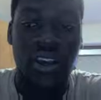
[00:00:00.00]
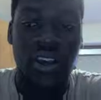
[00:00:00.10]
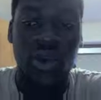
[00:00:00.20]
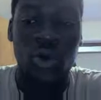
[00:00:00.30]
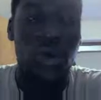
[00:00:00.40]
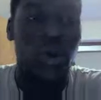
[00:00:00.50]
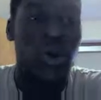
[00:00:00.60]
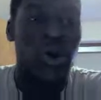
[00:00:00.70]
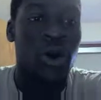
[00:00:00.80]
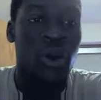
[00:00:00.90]
who
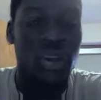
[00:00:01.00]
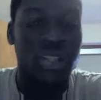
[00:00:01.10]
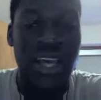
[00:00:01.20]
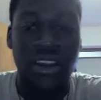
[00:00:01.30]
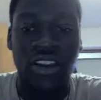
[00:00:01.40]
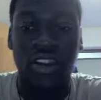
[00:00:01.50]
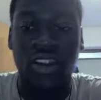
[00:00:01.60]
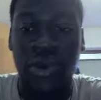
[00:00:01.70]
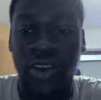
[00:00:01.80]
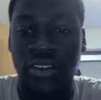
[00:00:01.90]
are more talented than the
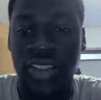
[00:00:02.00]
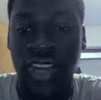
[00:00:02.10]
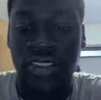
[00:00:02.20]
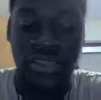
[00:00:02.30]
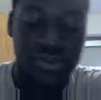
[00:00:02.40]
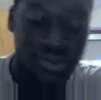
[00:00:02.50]
record says.